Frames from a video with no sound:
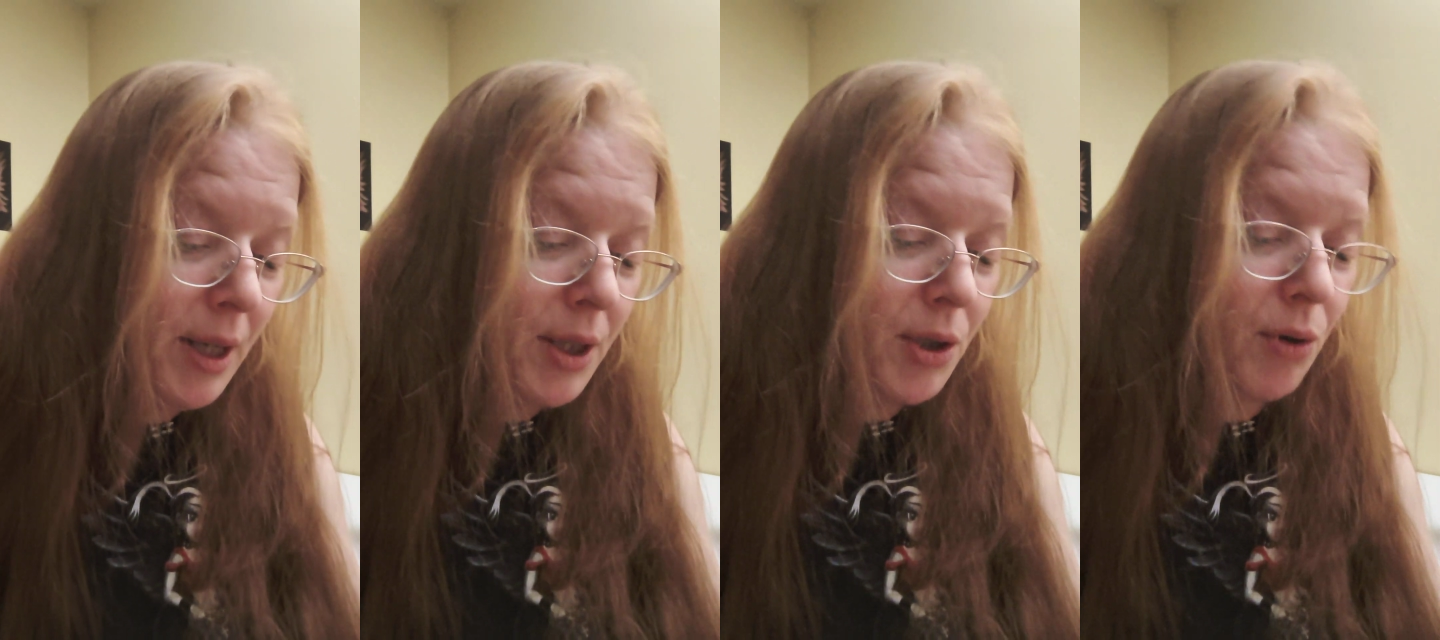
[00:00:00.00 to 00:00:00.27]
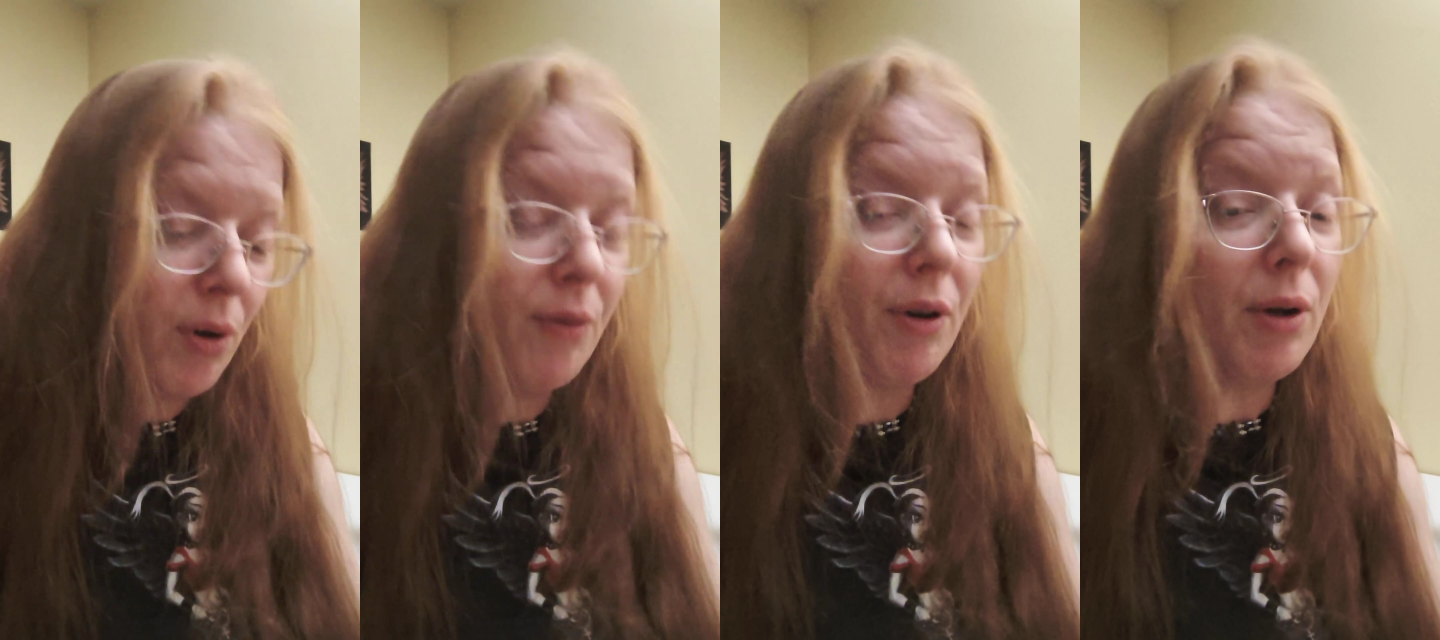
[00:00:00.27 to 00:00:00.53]

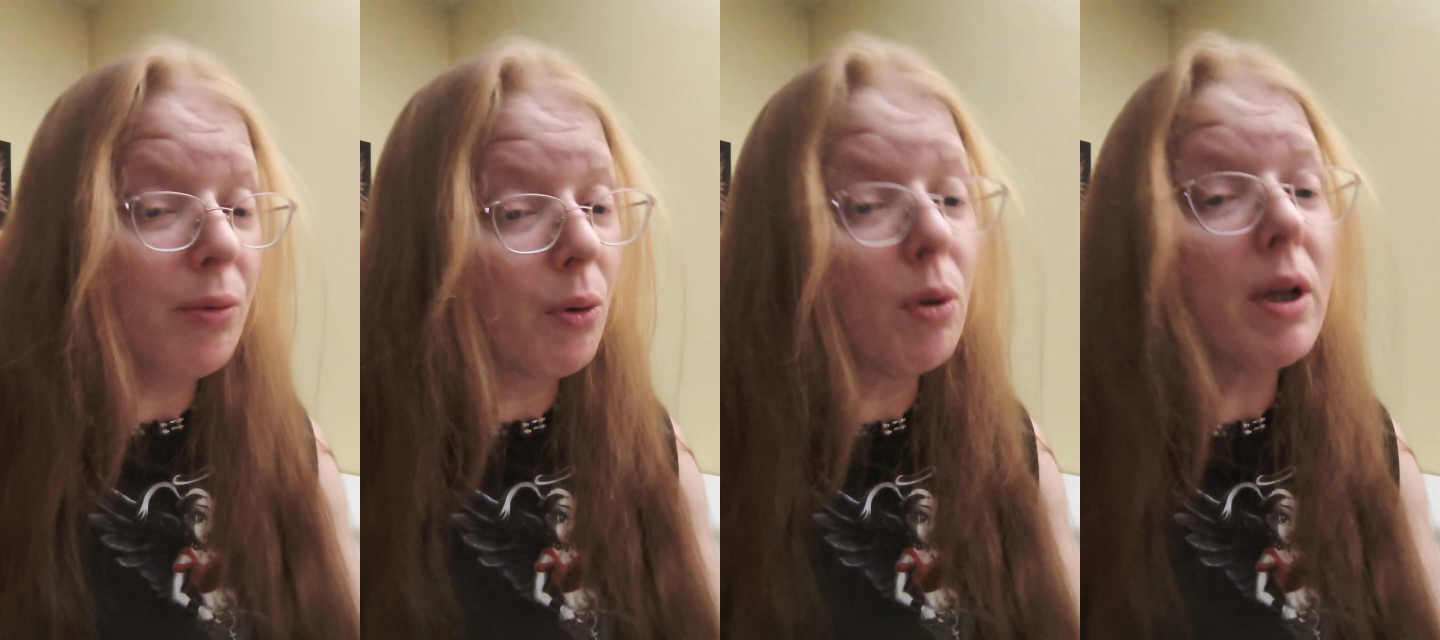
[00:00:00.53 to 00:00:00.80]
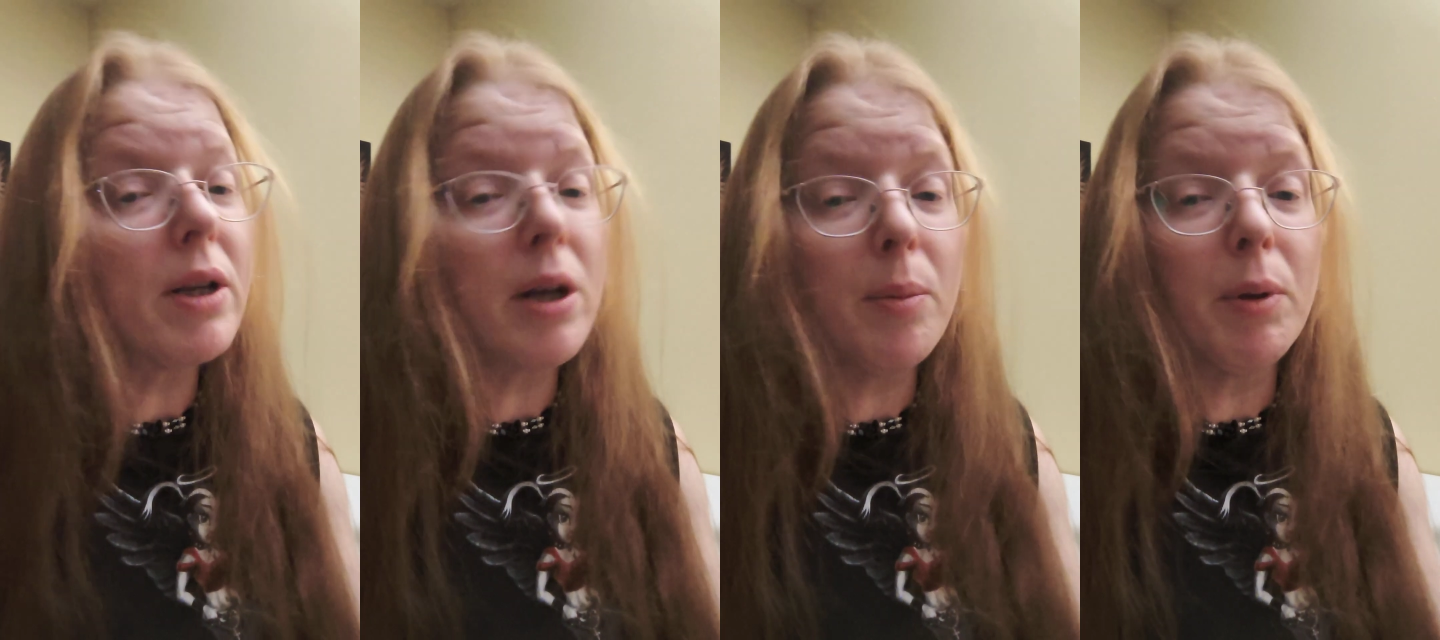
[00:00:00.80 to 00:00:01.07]
So if I
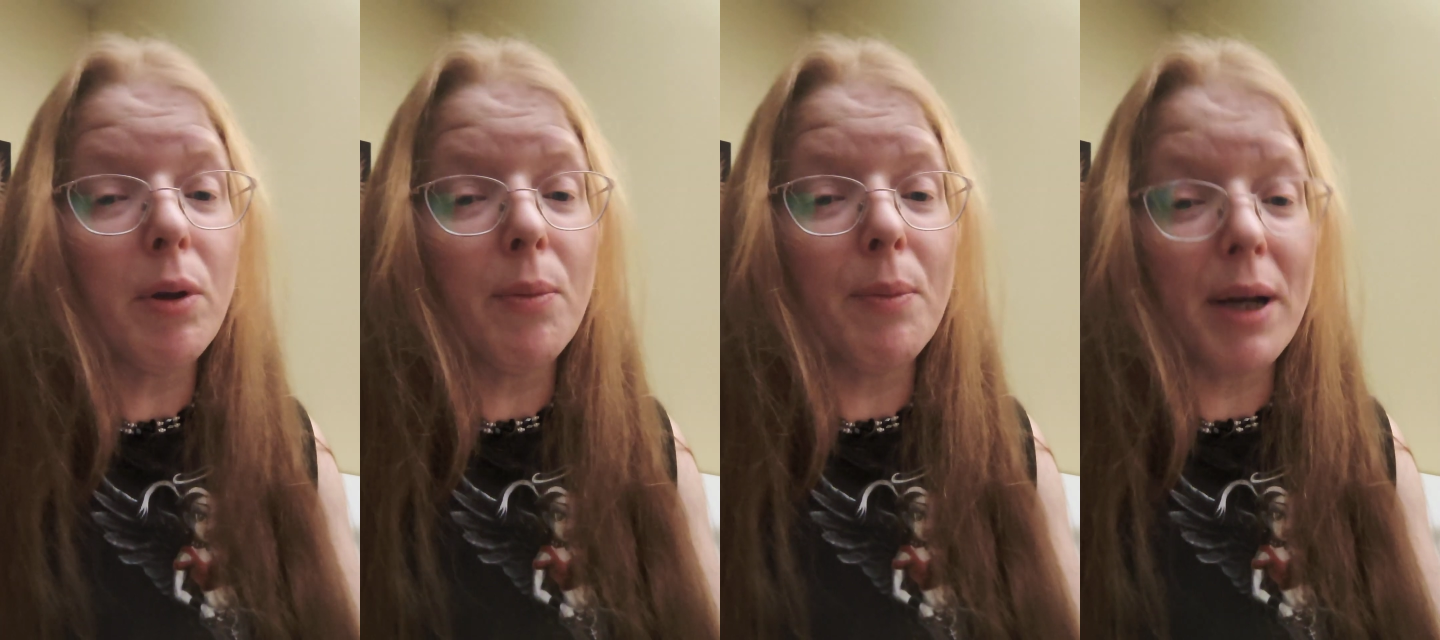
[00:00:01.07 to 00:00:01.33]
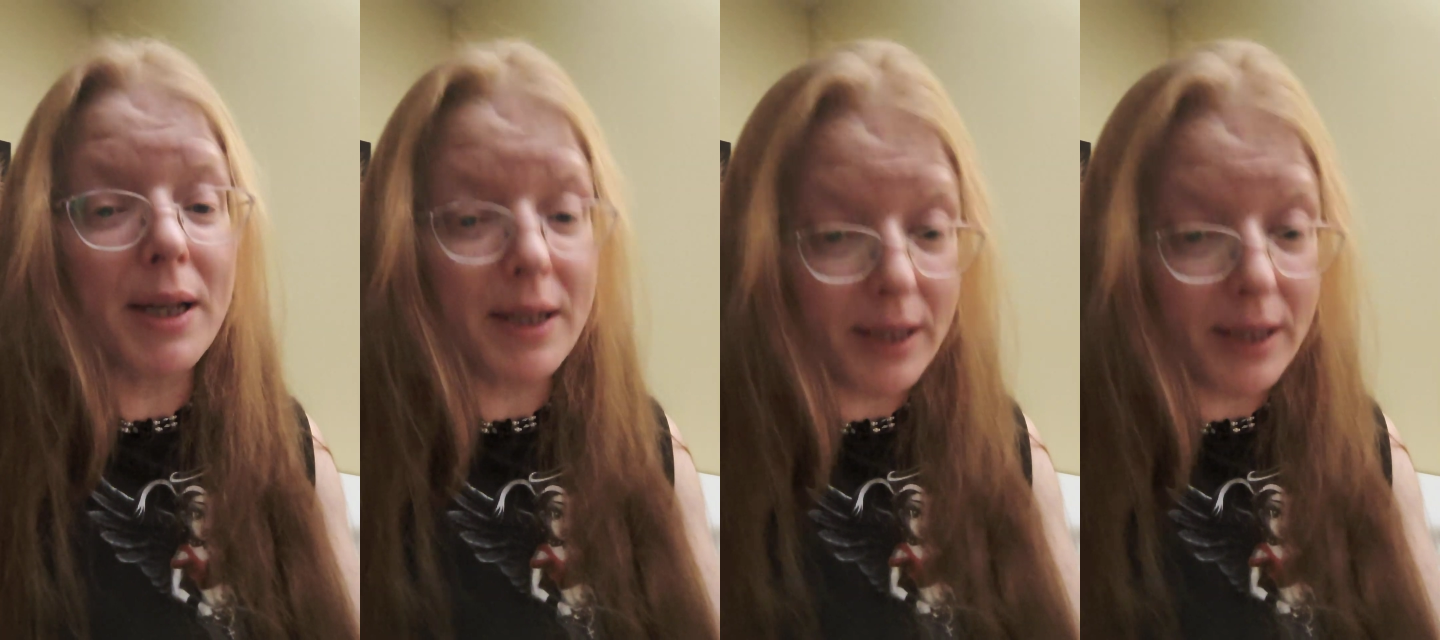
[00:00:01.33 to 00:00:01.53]
roll a double on my